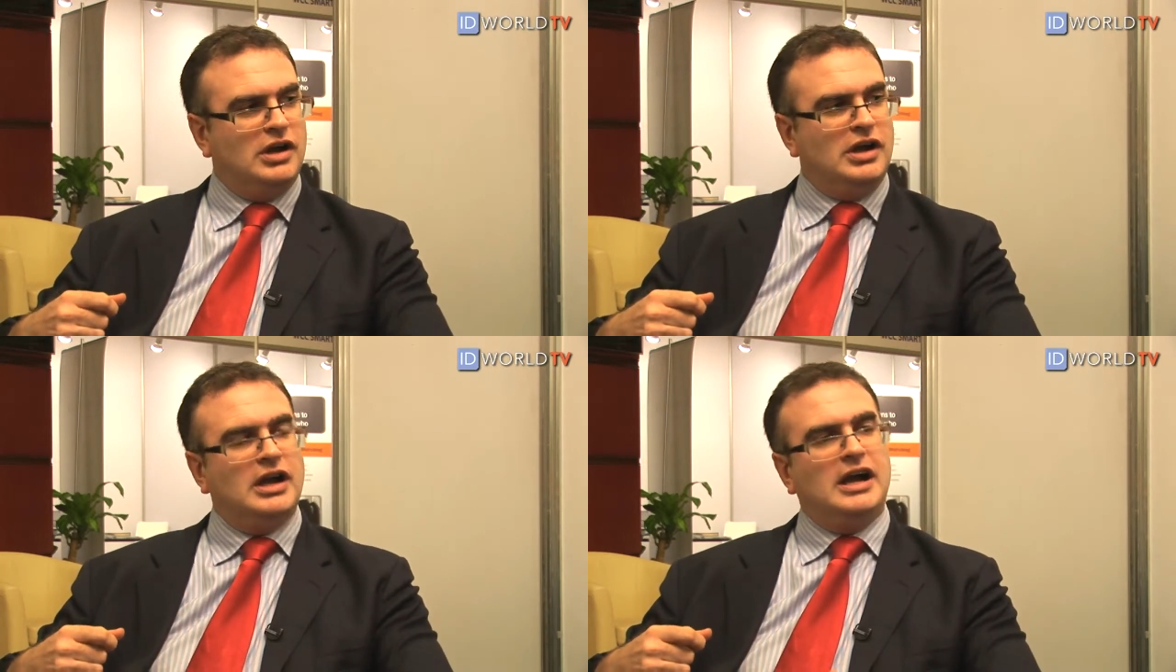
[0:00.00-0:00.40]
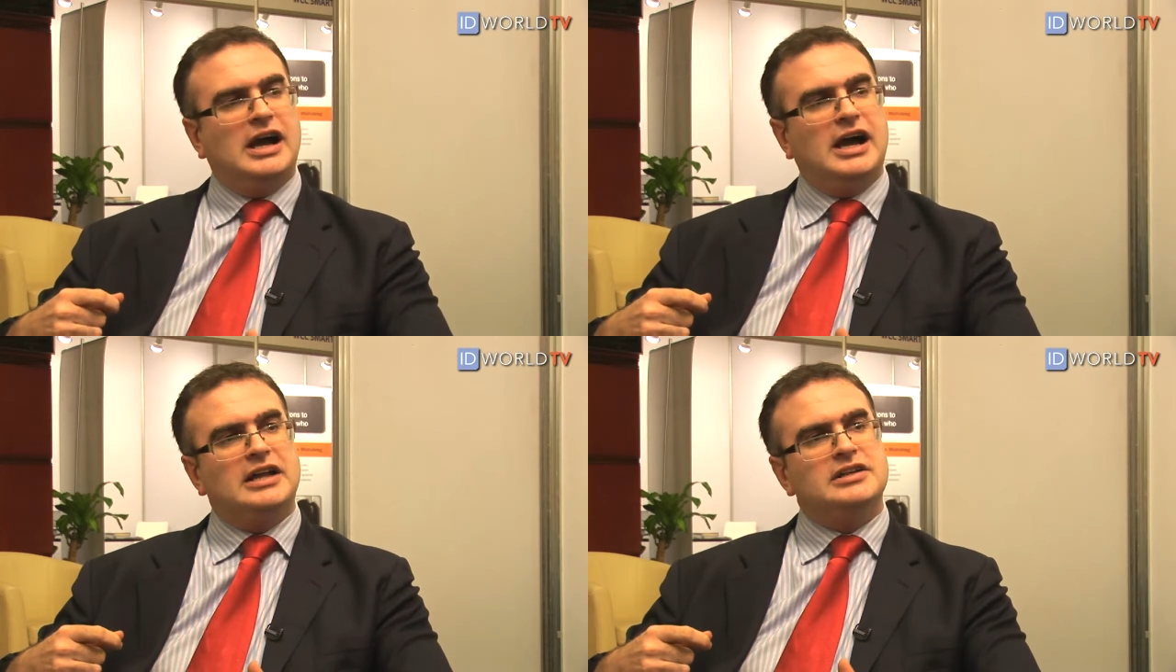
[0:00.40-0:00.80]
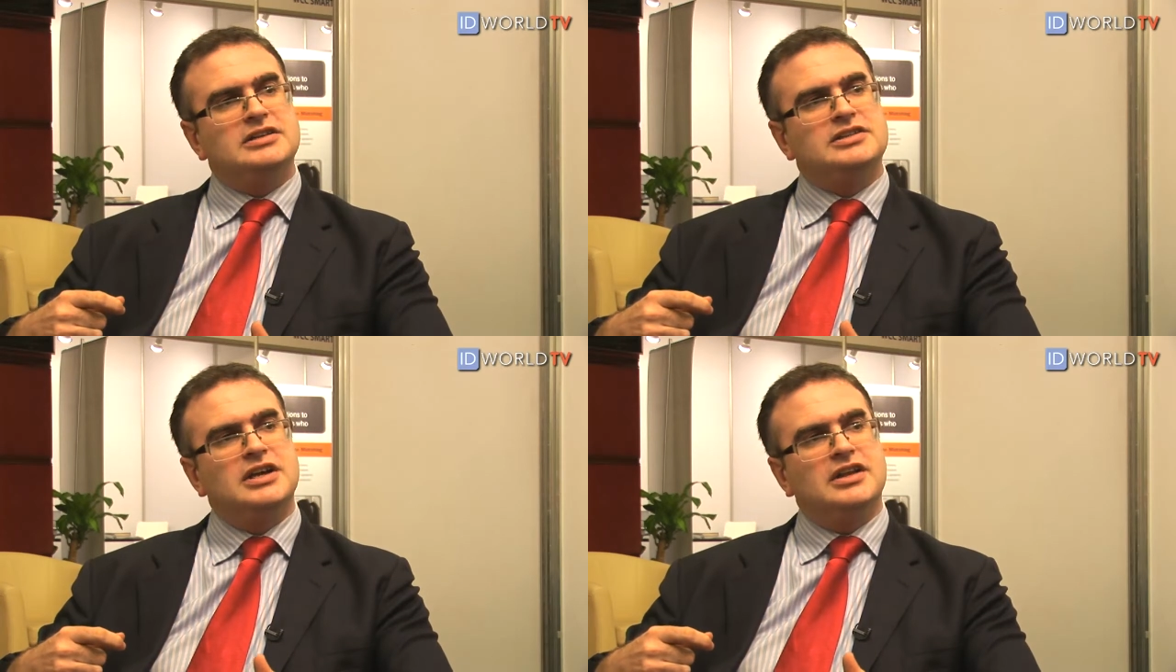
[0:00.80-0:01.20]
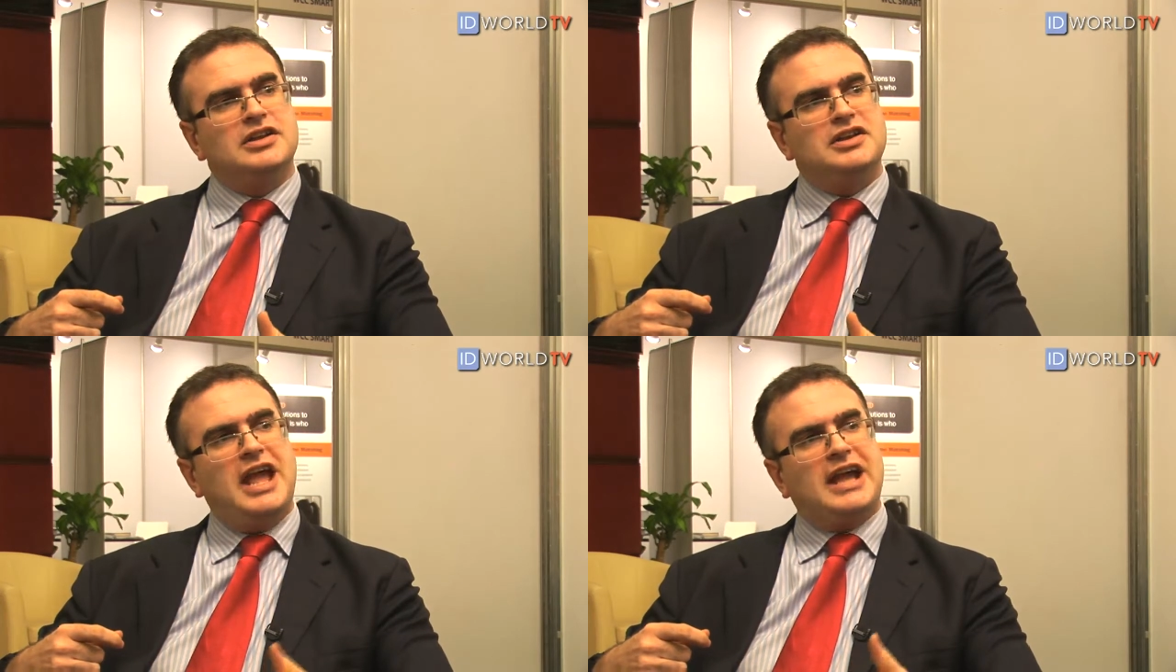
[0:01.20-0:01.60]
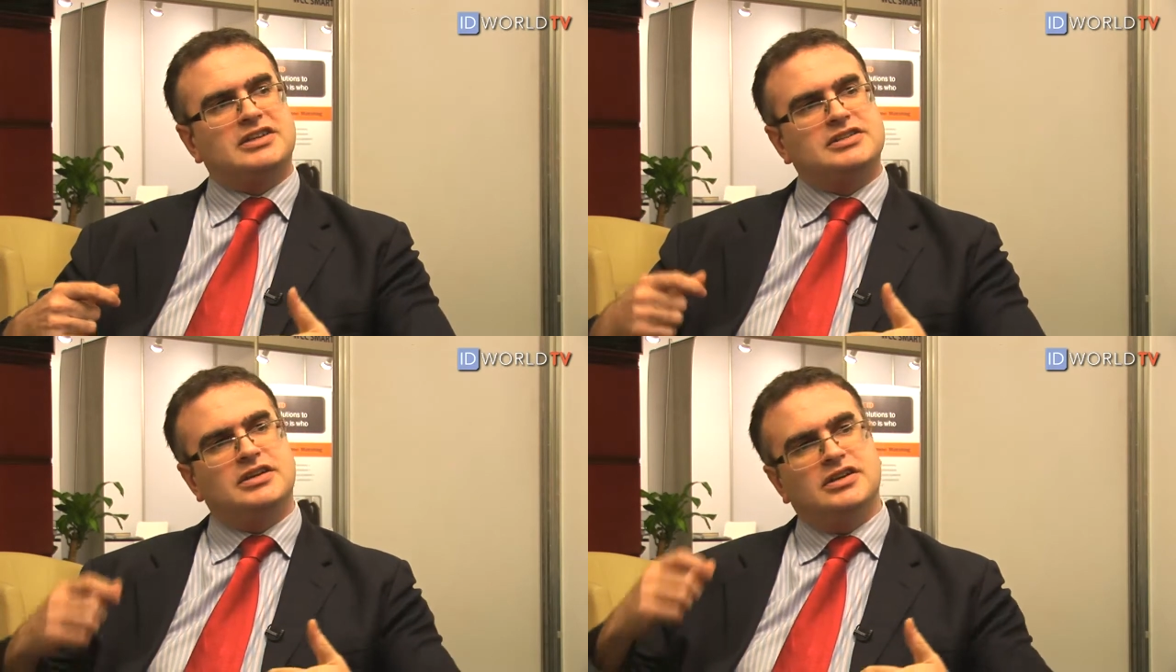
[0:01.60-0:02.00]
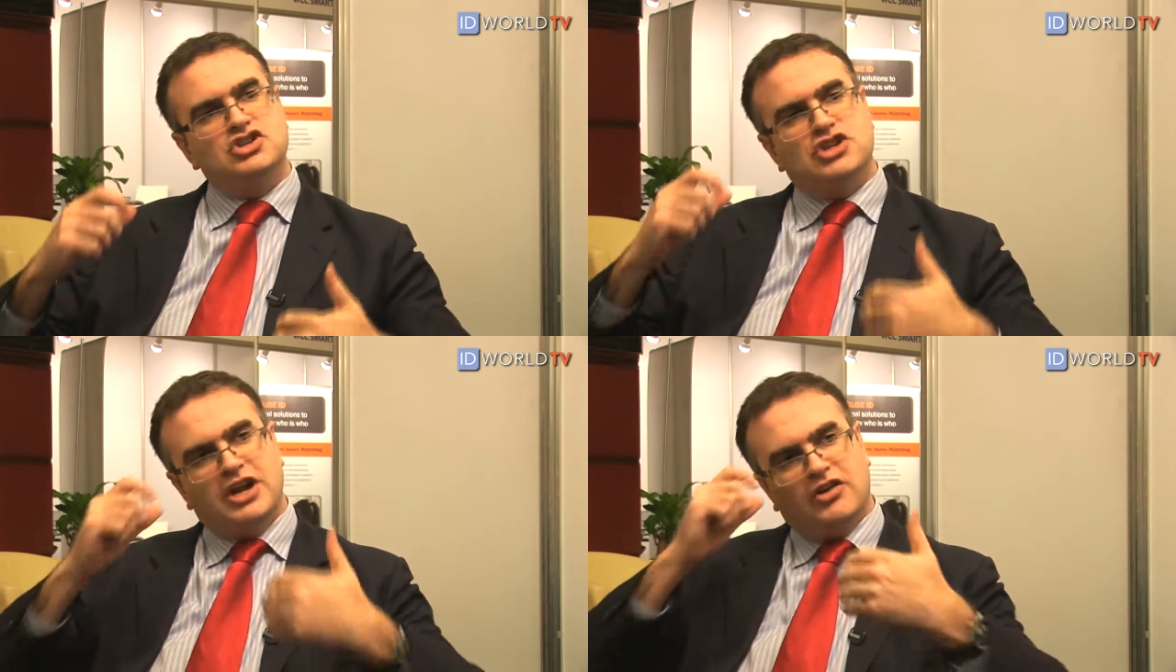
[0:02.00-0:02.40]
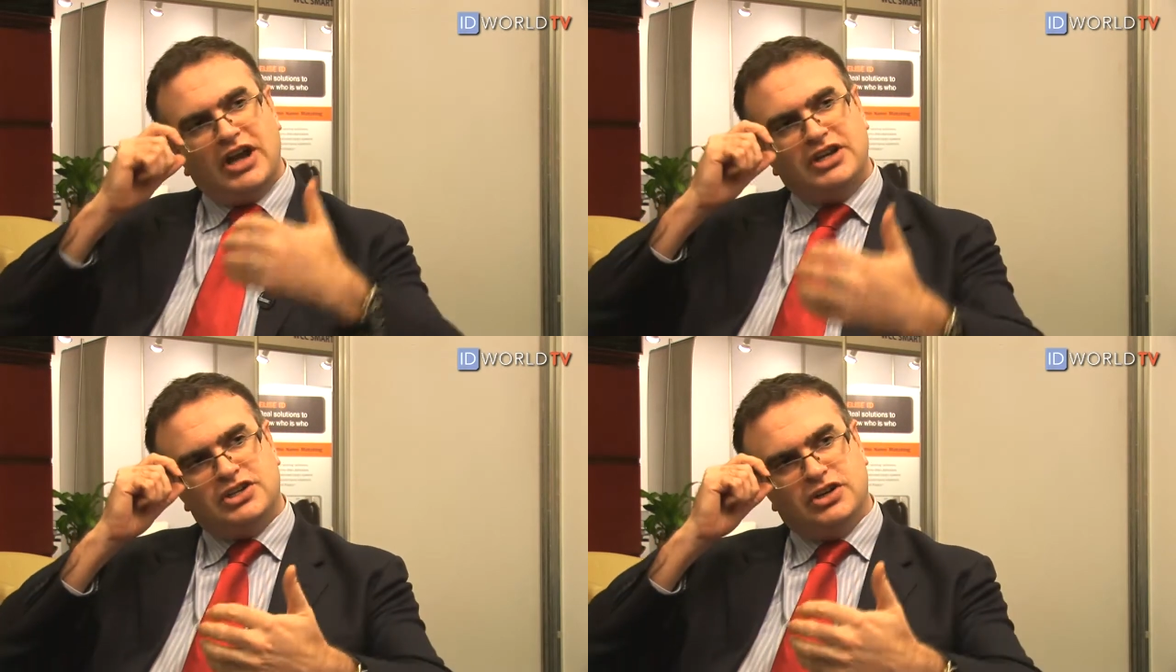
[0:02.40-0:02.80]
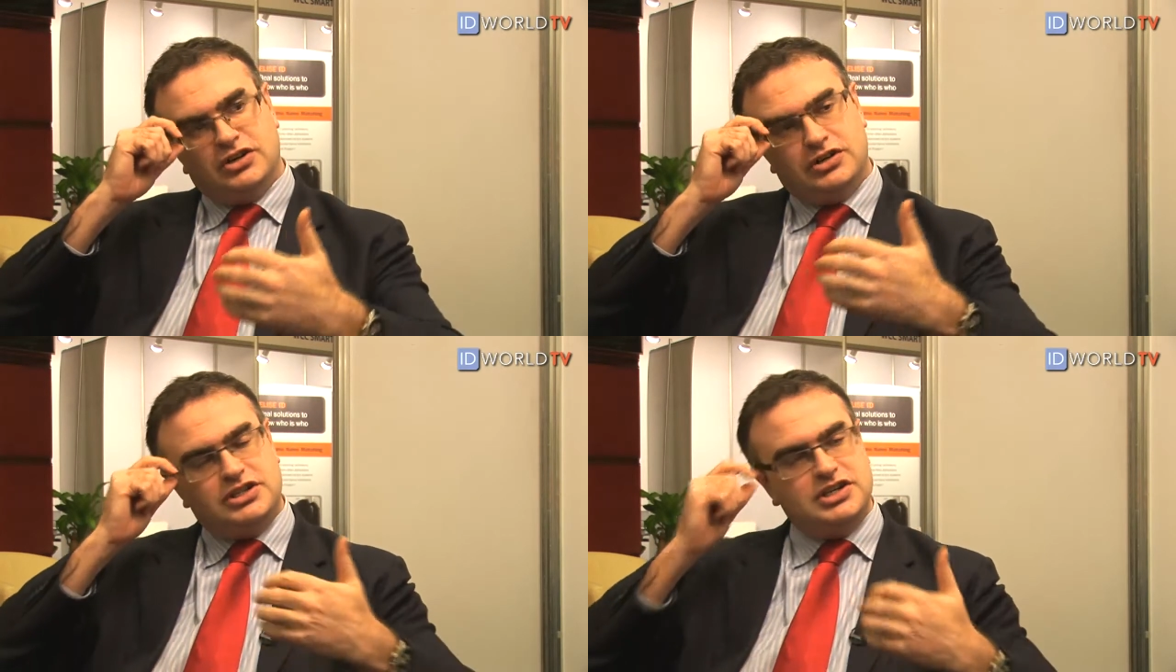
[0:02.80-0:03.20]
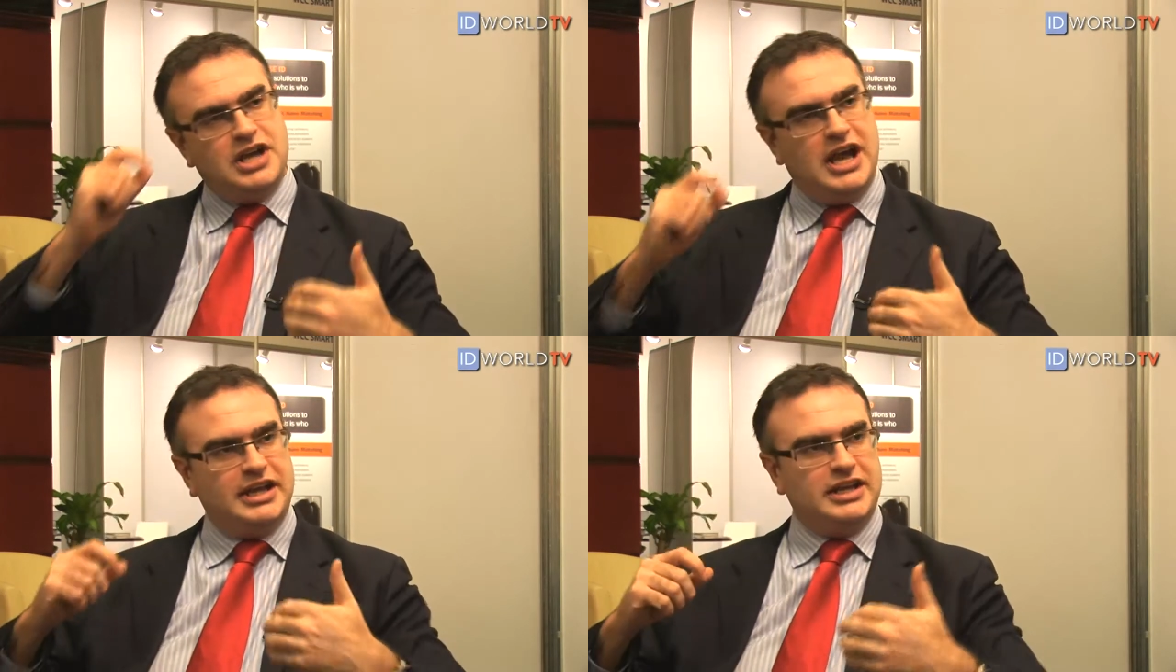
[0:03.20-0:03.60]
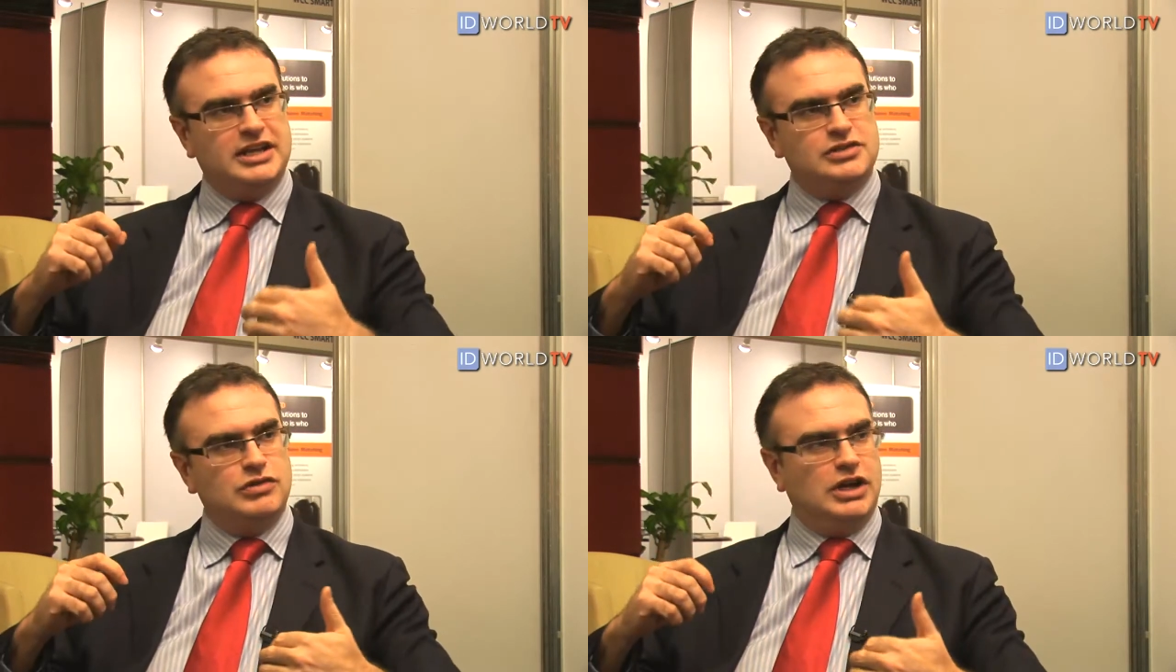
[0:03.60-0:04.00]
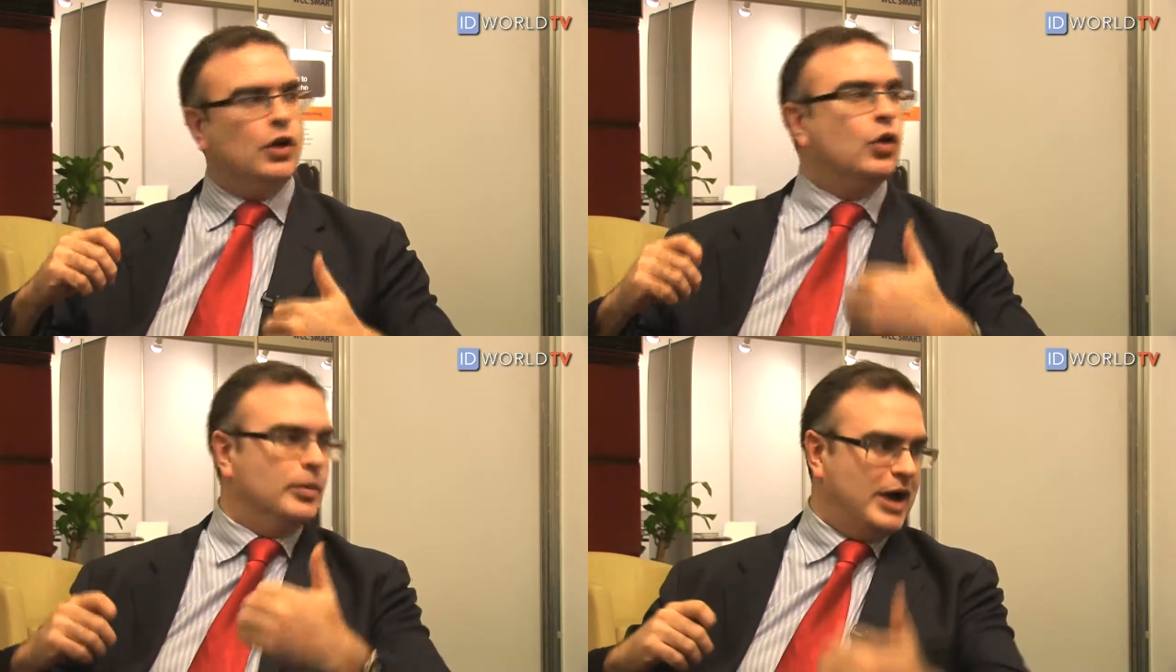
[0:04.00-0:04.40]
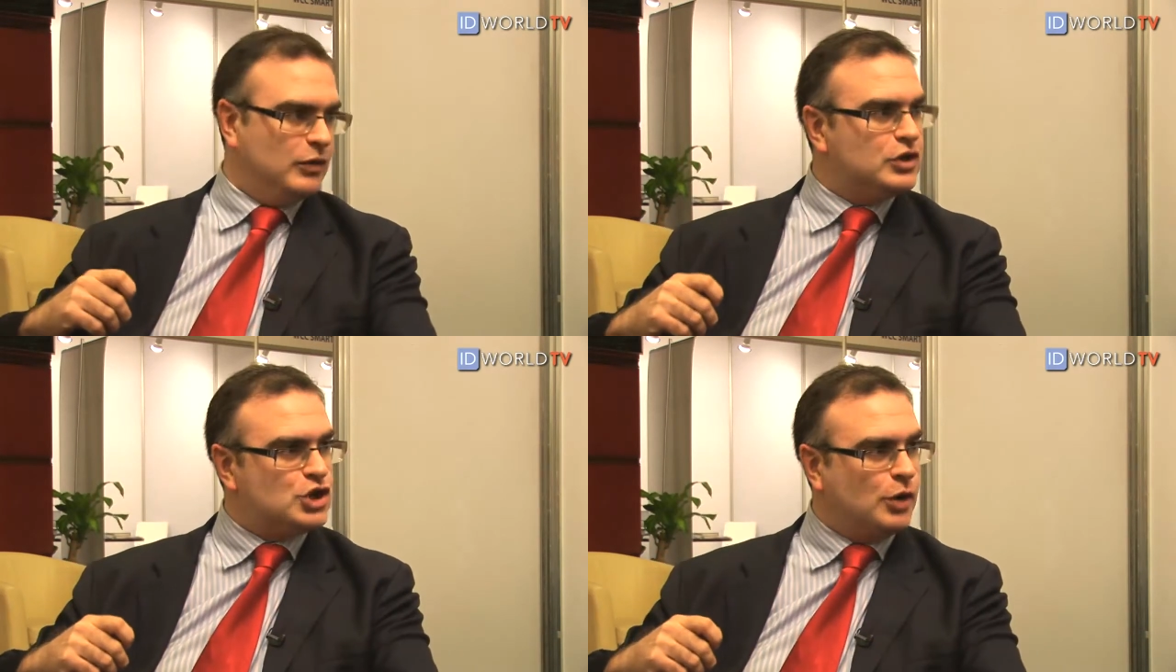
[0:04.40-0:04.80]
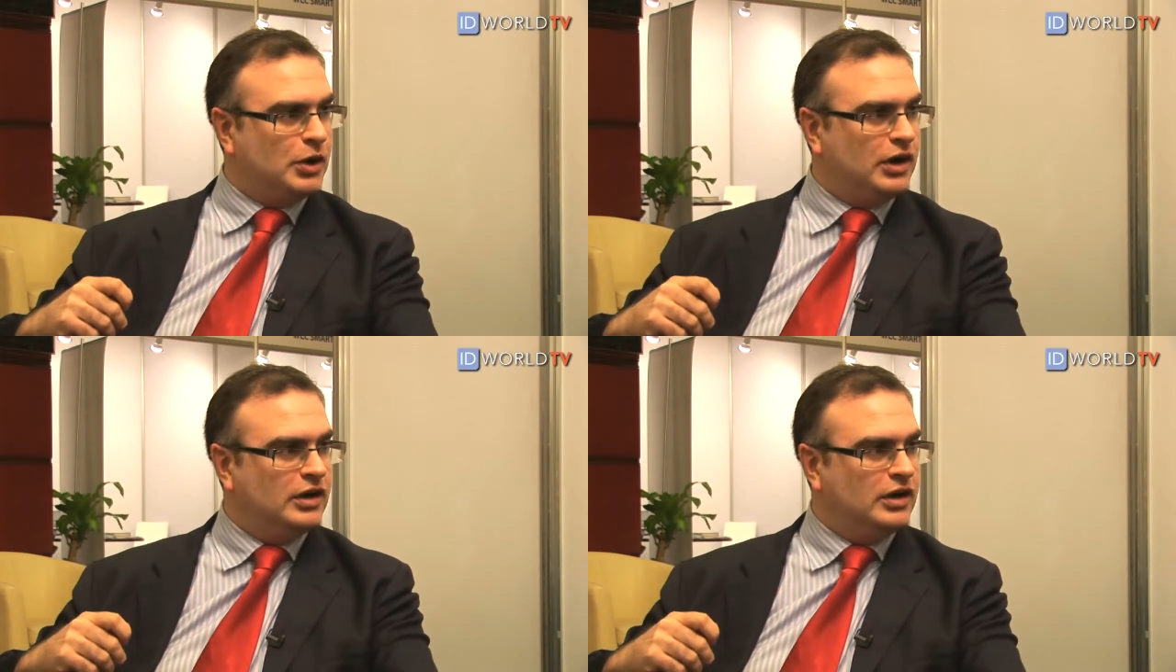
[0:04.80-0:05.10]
Okay. And the next generation today is really all about the shopper.